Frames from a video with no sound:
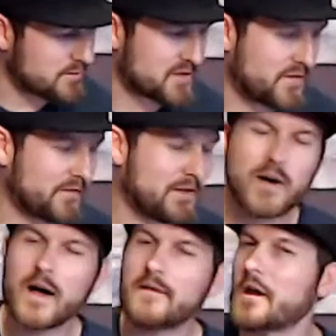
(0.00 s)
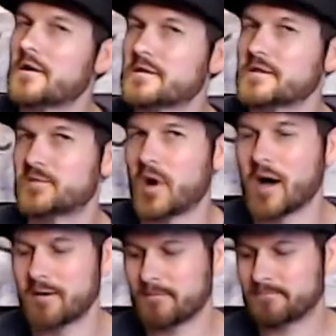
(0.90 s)
it was $55 a
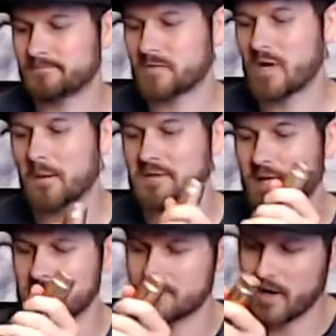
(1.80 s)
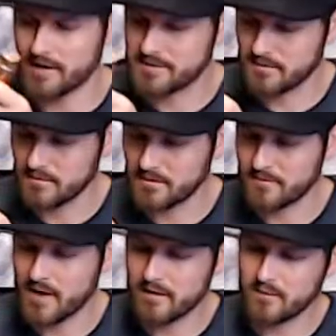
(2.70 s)
spot times 10 spots. So the
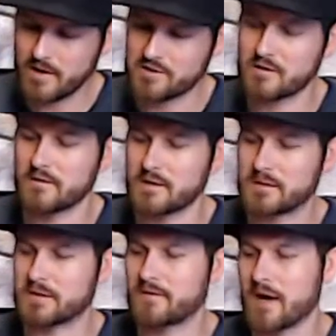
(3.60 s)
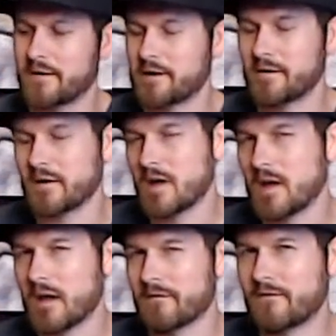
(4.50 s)
valuation on this was
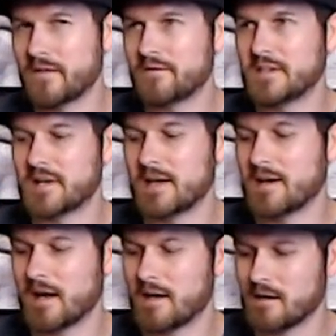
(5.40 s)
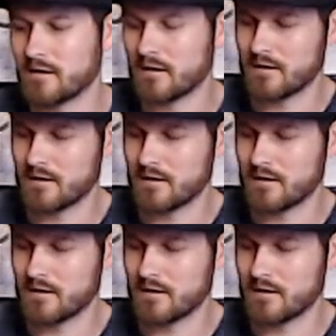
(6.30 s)
550 Canadian